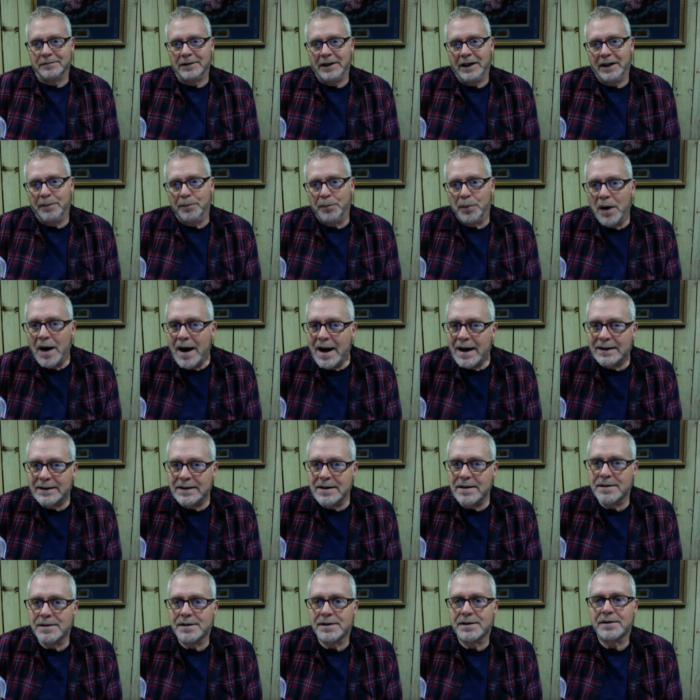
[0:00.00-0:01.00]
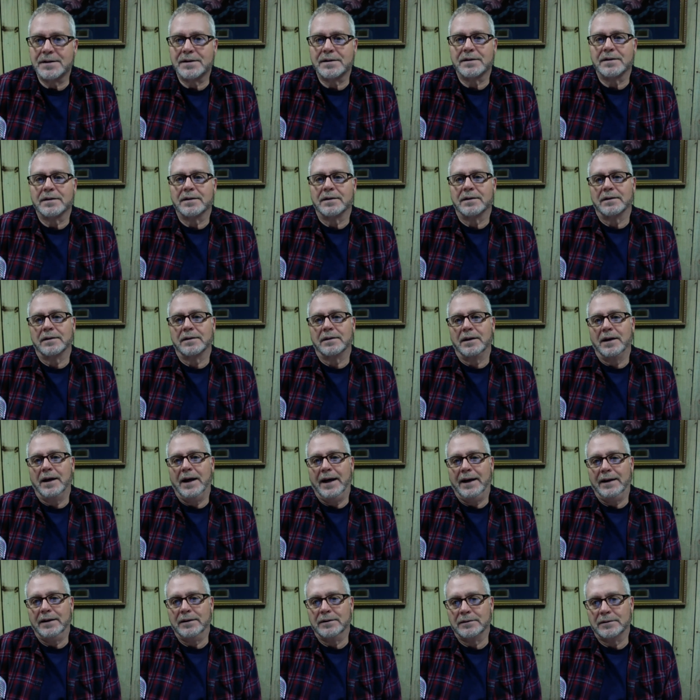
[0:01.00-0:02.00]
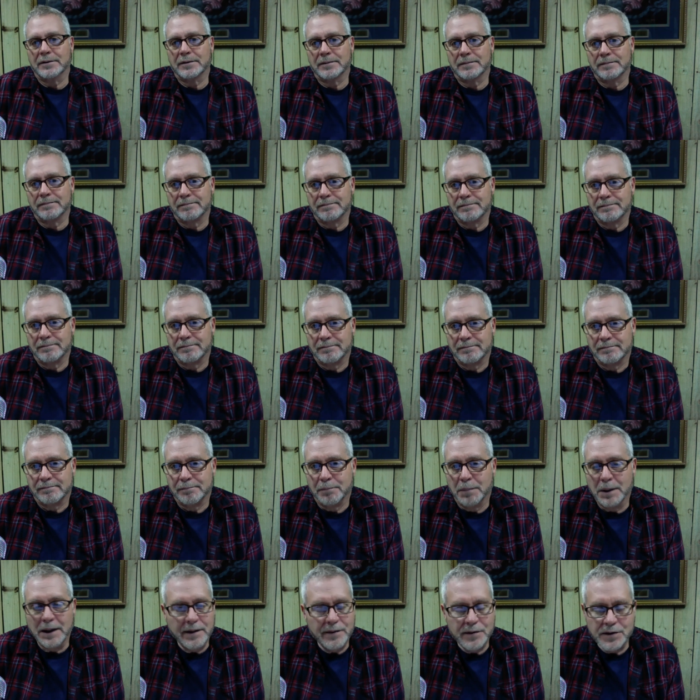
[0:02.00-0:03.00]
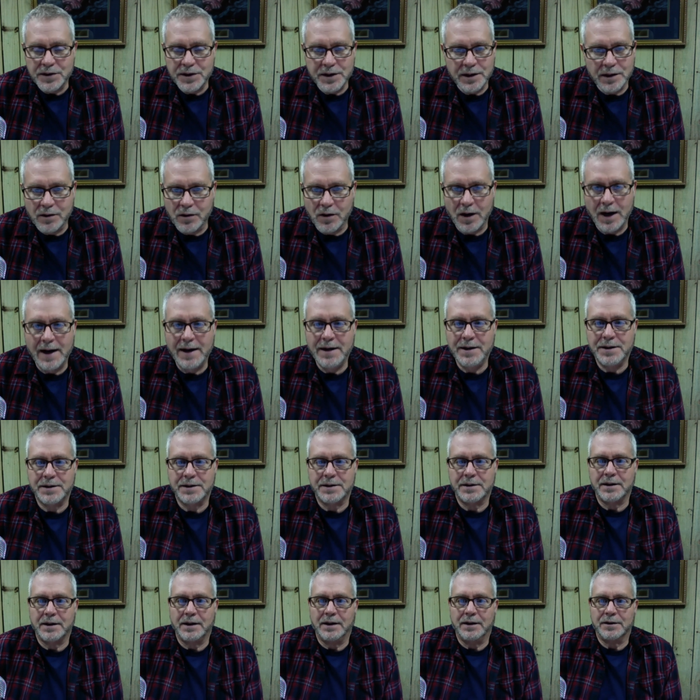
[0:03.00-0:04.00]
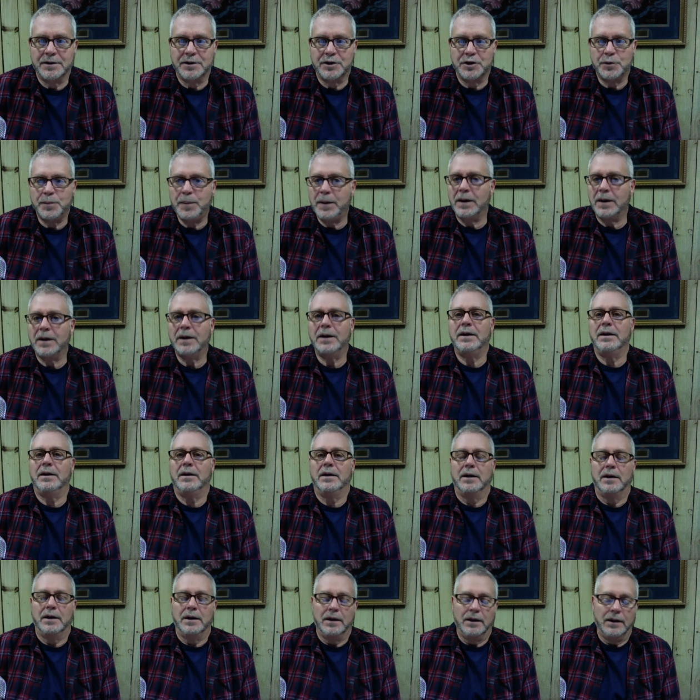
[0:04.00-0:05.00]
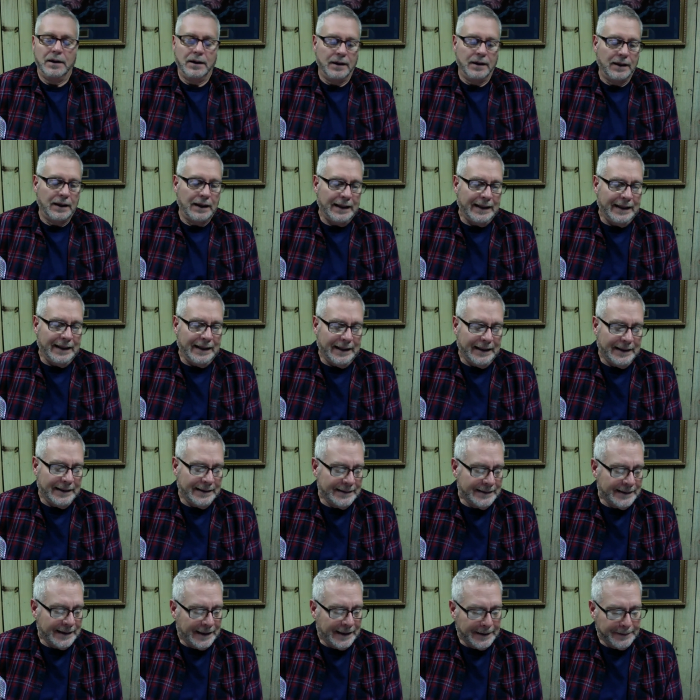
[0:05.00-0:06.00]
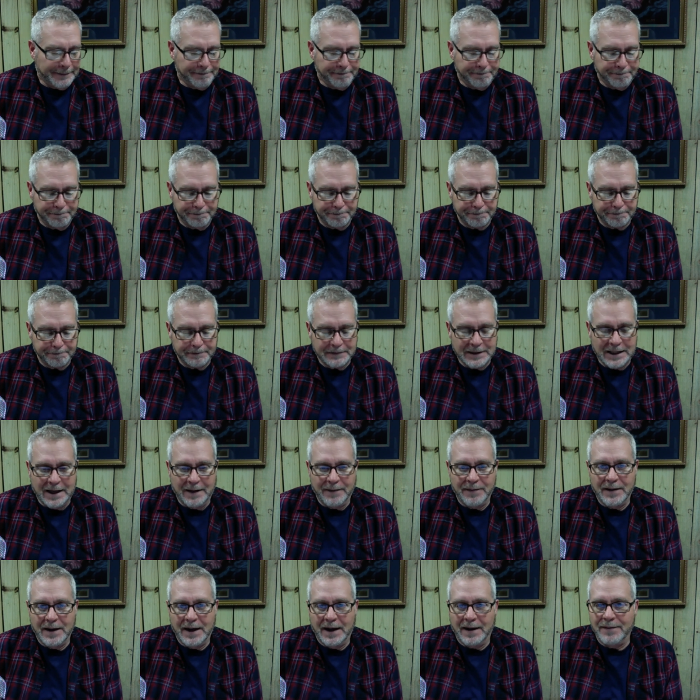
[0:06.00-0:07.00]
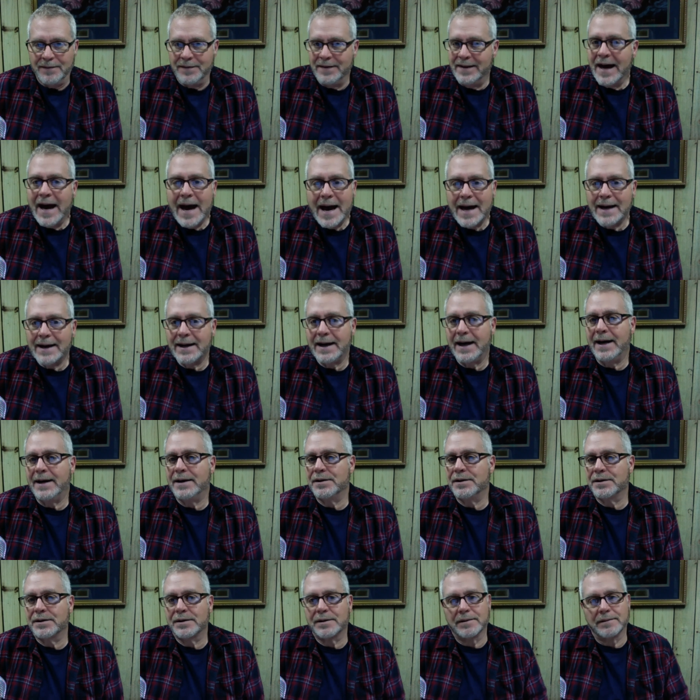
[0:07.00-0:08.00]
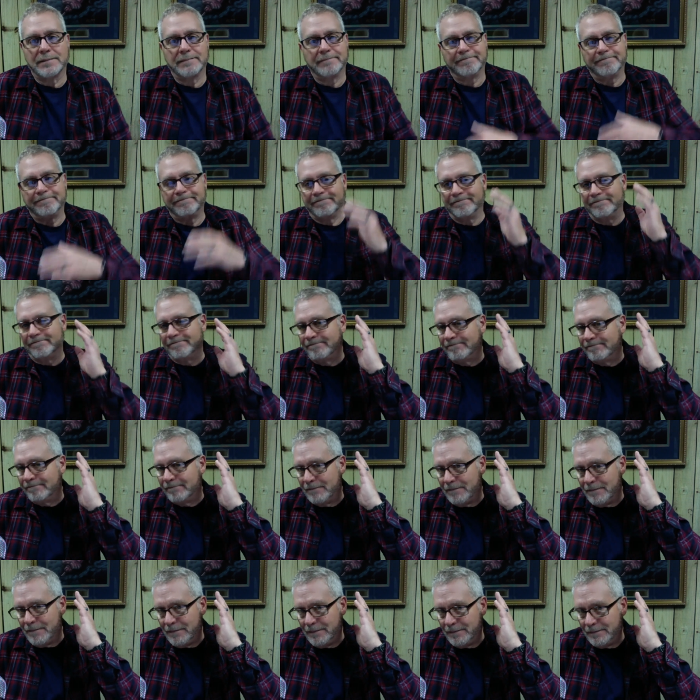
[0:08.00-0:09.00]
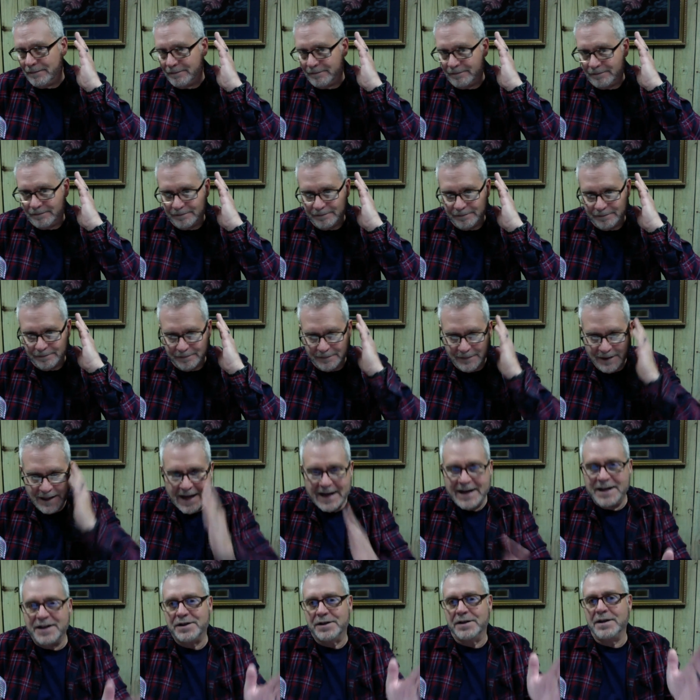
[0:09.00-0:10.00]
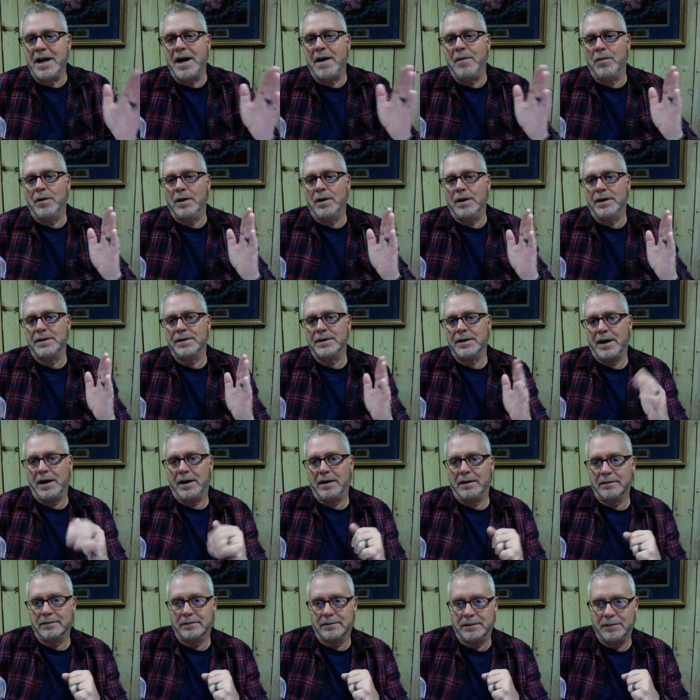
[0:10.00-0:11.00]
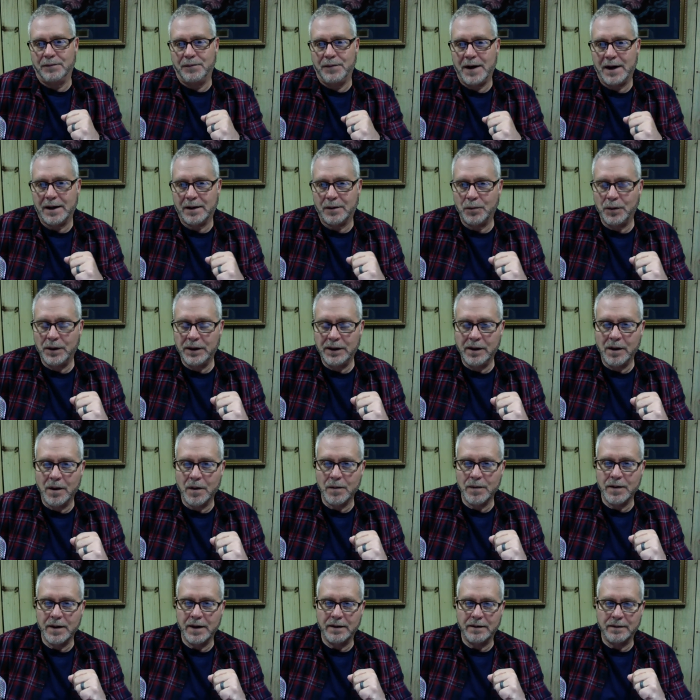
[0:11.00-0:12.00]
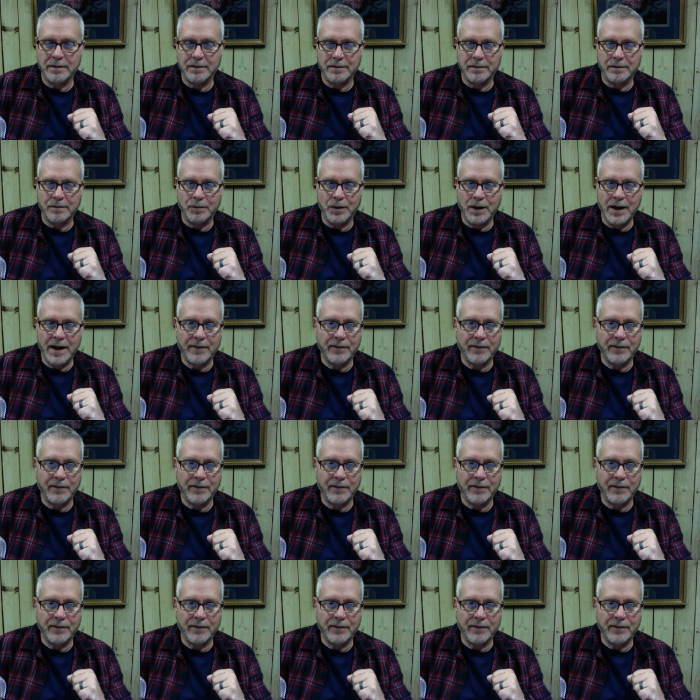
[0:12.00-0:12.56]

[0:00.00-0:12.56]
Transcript: in practice and believers in Christ in spirit. And that has... that is not what it's saying. In fact, we know that we